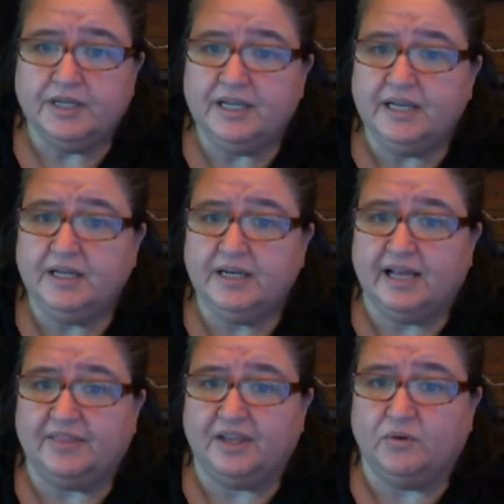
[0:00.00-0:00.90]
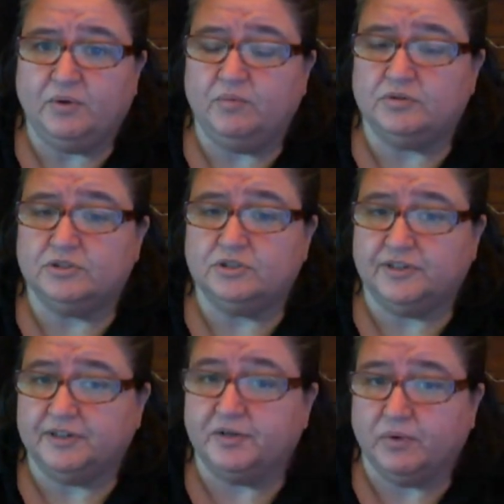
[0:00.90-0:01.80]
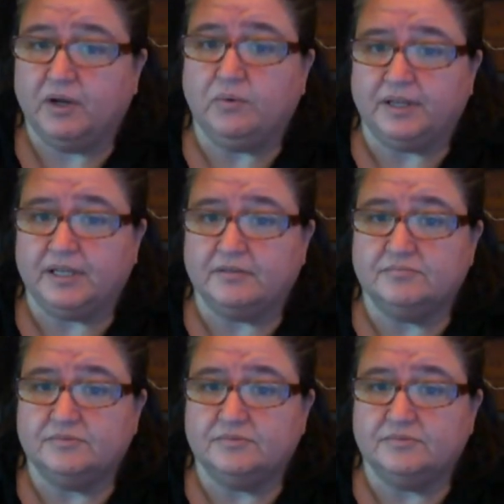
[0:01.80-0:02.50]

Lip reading: And I think we will do very well with it.